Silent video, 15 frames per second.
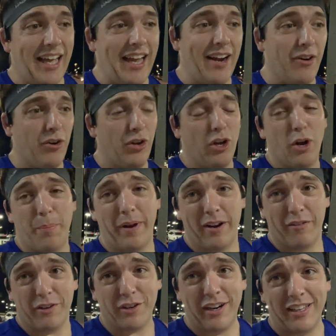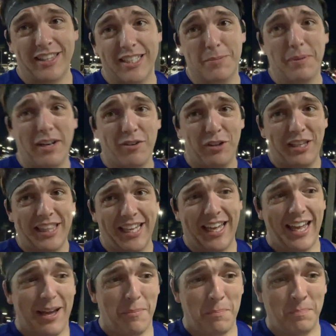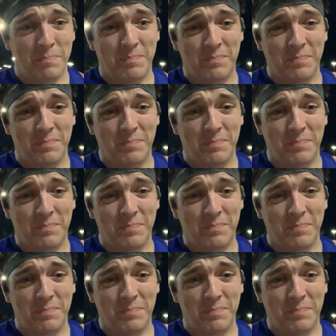I really hope I don't regret this, but I really think I am.